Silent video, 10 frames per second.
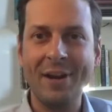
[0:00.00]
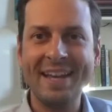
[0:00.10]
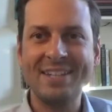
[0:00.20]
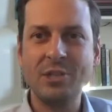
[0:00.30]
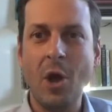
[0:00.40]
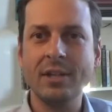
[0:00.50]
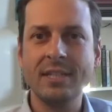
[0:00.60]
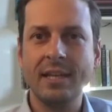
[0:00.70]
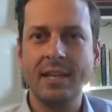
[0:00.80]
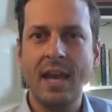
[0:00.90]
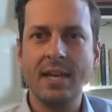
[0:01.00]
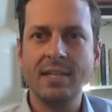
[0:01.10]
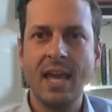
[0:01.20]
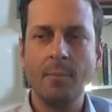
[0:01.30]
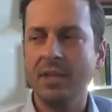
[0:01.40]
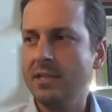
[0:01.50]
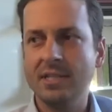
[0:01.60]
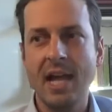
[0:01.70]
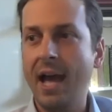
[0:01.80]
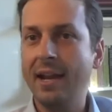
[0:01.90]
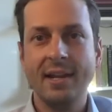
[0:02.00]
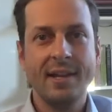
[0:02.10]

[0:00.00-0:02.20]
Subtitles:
and daunting as Hamlet. It's not